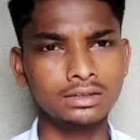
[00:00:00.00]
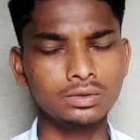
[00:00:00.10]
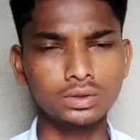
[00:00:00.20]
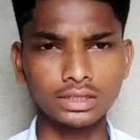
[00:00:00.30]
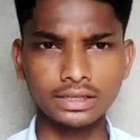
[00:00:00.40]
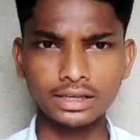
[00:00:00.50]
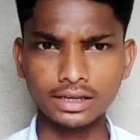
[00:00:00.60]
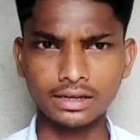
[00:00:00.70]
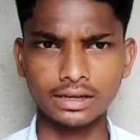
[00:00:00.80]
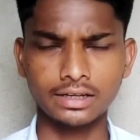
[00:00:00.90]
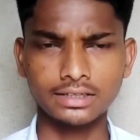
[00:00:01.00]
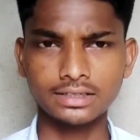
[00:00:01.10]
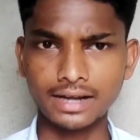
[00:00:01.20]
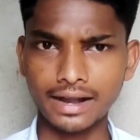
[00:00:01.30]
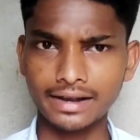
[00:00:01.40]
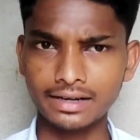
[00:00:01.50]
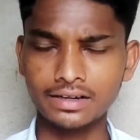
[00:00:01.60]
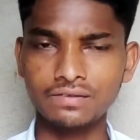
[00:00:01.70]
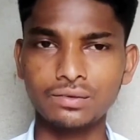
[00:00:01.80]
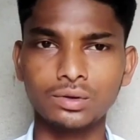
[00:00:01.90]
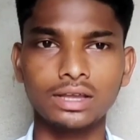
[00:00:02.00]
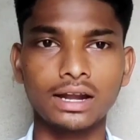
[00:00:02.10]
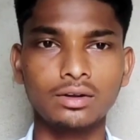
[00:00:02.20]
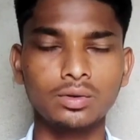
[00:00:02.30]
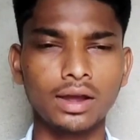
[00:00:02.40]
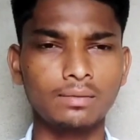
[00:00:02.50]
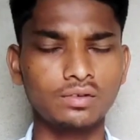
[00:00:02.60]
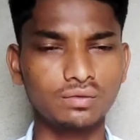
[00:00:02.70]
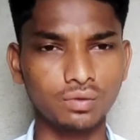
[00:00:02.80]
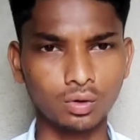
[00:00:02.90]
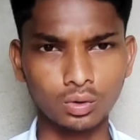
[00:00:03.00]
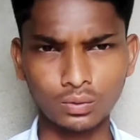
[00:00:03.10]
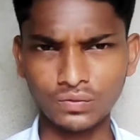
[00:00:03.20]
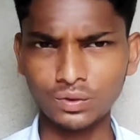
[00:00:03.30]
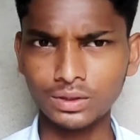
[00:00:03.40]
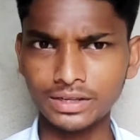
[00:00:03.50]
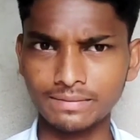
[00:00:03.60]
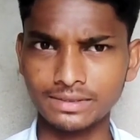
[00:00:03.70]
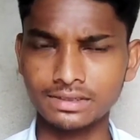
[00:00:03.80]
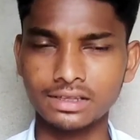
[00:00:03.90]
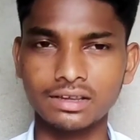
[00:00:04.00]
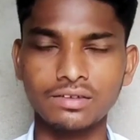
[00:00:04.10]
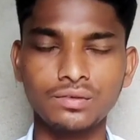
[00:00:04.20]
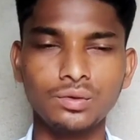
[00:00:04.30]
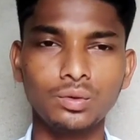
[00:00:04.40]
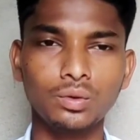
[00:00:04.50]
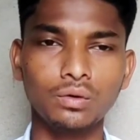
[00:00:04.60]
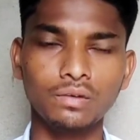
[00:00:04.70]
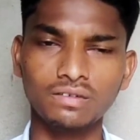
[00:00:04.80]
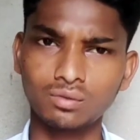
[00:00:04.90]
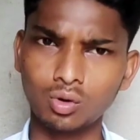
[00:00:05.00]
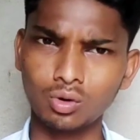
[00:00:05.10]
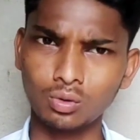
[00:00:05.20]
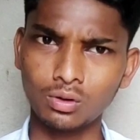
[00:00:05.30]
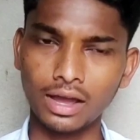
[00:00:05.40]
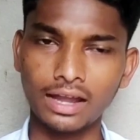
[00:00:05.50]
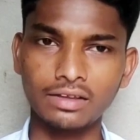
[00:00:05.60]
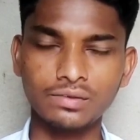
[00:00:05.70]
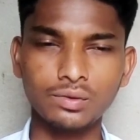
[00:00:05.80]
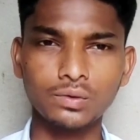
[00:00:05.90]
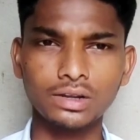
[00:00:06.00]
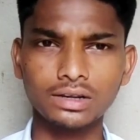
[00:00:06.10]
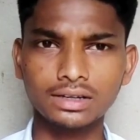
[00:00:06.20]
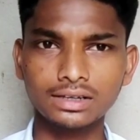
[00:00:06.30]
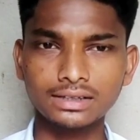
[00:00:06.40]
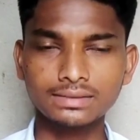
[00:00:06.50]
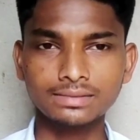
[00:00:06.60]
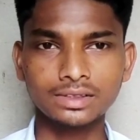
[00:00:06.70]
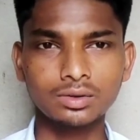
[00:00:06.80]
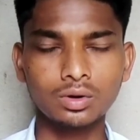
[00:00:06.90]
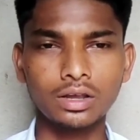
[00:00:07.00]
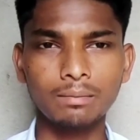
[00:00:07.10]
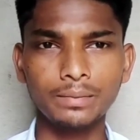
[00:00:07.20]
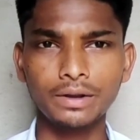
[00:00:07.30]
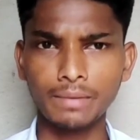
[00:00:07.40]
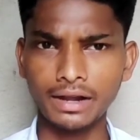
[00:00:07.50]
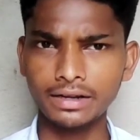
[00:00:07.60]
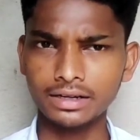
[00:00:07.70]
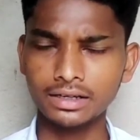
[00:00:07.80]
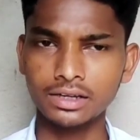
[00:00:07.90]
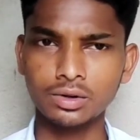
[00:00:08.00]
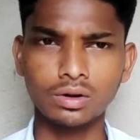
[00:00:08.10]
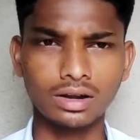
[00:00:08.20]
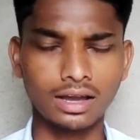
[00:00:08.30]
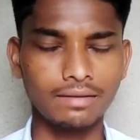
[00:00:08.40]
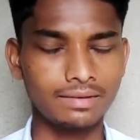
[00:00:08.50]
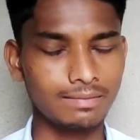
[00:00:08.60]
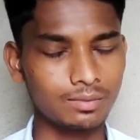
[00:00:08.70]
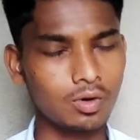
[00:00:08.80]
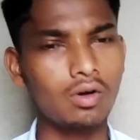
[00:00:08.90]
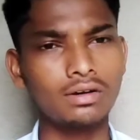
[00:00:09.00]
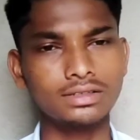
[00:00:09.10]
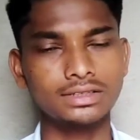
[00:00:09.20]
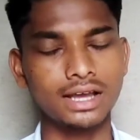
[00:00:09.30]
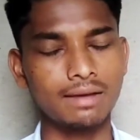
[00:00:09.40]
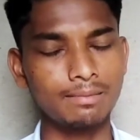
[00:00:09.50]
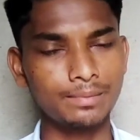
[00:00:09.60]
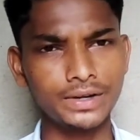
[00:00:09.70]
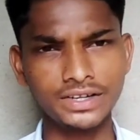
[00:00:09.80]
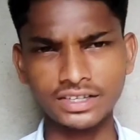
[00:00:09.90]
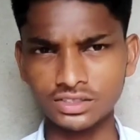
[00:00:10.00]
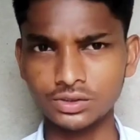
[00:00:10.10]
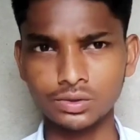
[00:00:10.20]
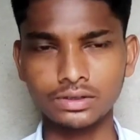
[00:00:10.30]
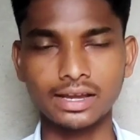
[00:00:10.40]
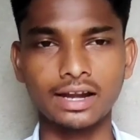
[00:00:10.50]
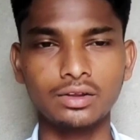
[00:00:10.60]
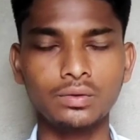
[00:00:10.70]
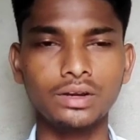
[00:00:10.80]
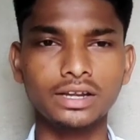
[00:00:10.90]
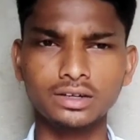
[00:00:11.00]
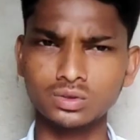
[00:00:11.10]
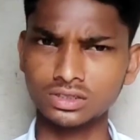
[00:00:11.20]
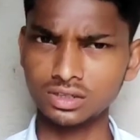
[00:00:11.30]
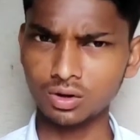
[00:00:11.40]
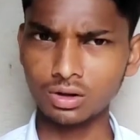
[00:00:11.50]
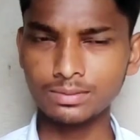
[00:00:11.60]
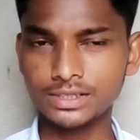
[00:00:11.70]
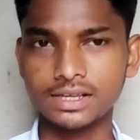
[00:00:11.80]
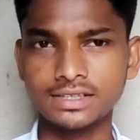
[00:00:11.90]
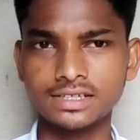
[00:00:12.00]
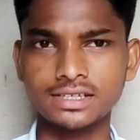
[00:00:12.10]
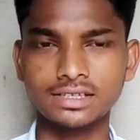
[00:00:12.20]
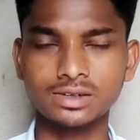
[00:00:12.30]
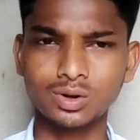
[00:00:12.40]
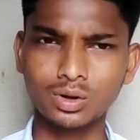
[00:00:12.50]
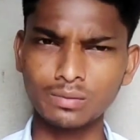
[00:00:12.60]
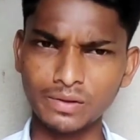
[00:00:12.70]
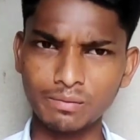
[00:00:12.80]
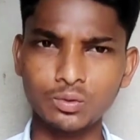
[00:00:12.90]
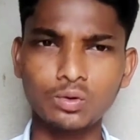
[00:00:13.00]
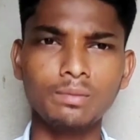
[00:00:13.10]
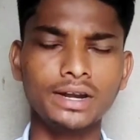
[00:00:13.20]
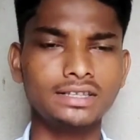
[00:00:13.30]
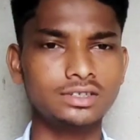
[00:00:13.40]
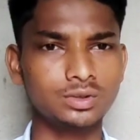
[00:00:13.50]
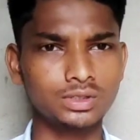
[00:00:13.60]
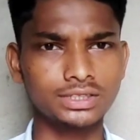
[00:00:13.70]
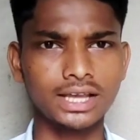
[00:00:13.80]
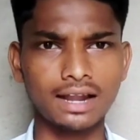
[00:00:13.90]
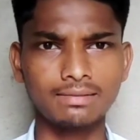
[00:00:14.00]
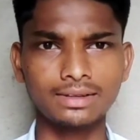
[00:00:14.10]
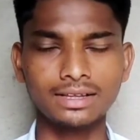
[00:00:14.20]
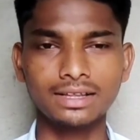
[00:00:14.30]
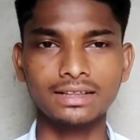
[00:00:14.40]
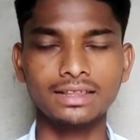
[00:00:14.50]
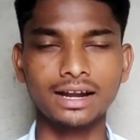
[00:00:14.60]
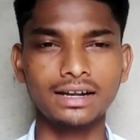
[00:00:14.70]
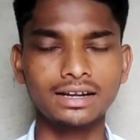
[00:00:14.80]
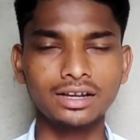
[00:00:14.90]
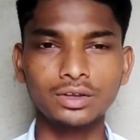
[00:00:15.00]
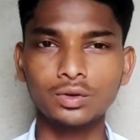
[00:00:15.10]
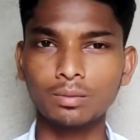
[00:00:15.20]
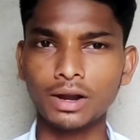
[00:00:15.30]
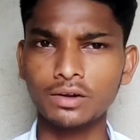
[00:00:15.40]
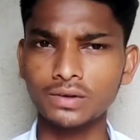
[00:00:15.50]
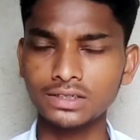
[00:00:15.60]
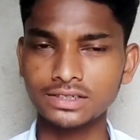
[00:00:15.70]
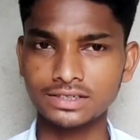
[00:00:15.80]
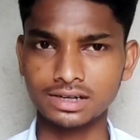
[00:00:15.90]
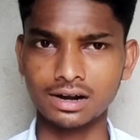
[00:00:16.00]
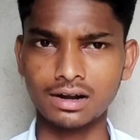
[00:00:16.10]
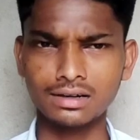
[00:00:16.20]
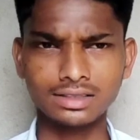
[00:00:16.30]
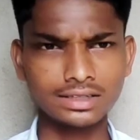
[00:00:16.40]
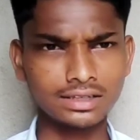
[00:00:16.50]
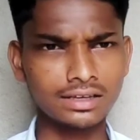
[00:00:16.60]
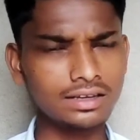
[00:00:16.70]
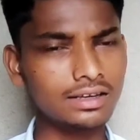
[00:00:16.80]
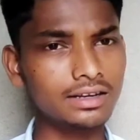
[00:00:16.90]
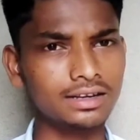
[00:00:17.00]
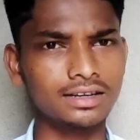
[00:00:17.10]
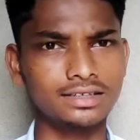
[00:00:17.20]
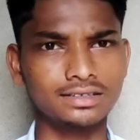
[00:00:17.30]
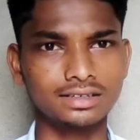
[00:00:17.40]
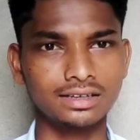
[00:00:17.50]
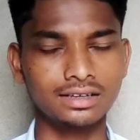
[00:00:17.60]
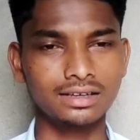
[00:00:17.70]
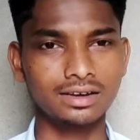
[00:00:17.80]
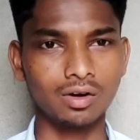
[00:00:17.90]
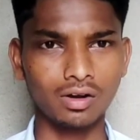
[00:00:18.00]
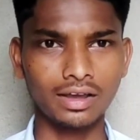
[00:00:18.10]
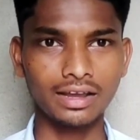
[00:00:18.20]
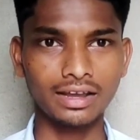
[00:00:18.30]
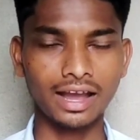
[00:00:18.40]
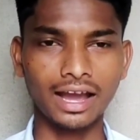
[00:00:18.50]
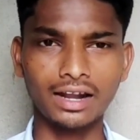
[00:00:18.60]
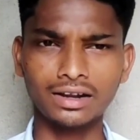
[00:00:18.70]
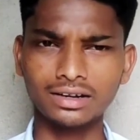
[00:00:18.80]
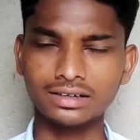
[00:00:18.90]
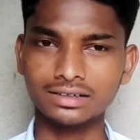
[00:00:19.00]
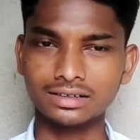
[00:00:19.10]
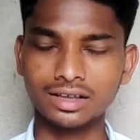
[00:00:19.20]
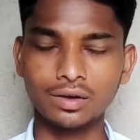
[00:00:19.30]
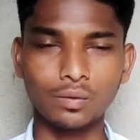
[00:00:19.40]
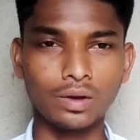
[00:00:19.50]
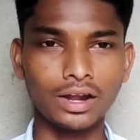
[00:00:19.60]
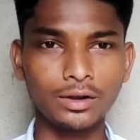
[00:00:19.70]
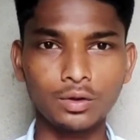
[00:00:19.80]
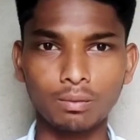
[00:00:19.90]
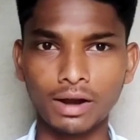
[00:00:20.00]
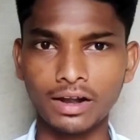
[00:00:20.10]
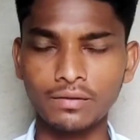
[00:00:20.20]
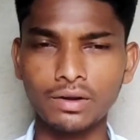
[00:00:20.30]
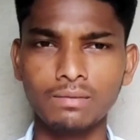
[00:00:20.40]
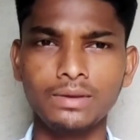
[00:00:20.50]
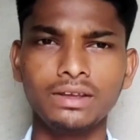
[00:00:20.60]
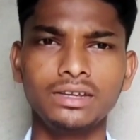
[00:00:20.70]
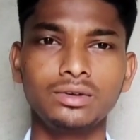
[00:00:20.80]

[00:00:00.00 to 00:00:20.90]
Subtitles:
to think in English directly, for that you have to follow a few tips. If you will follow and if you will implement it in your life, of course I'm pretty sure that you will get to see a lot of changes, lot of improvements in yourself, that your mind will start thinking in English. Okay, and when your mind will be